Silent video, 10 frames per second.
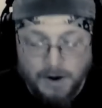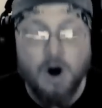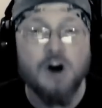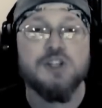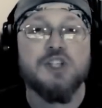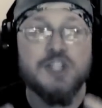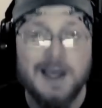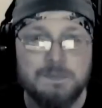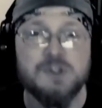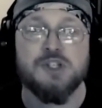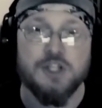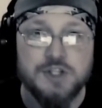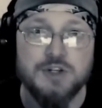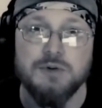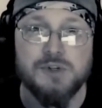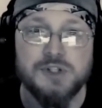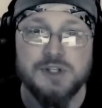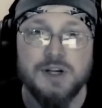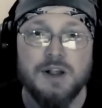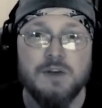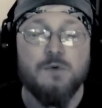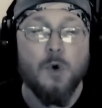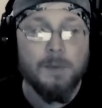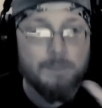are substitutes for